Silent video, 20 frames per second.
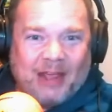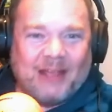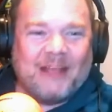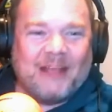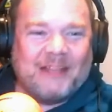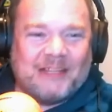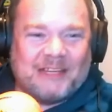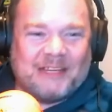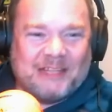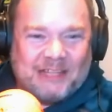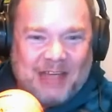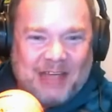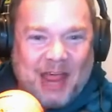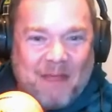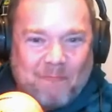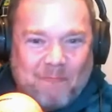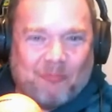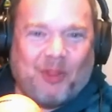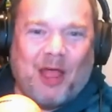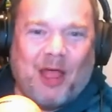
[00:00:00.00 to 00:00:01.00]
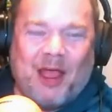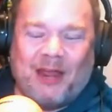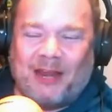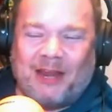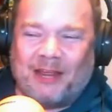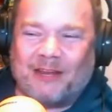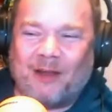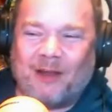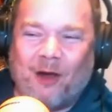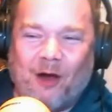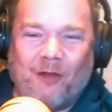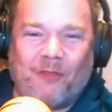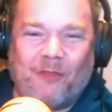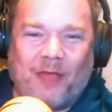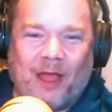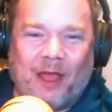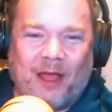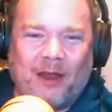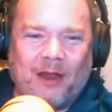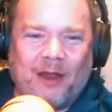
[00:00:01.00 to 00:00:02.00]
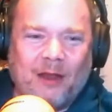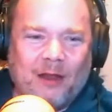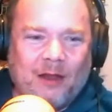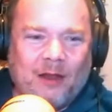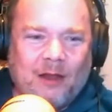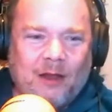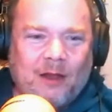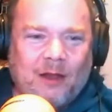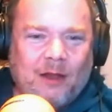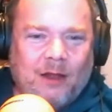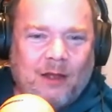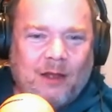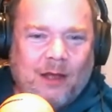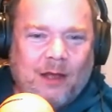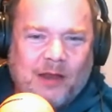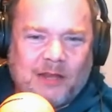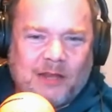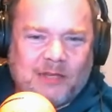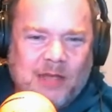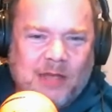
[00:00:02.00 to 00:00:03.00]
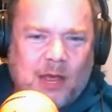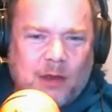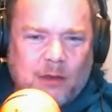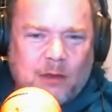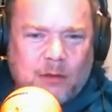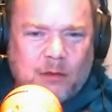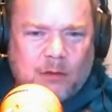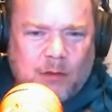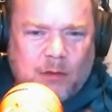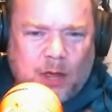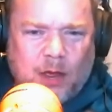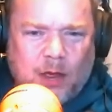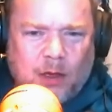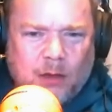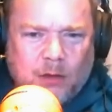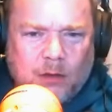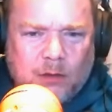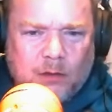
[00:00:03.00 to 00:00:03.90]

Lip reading: It's the same planet, all that. And he's like, yeah.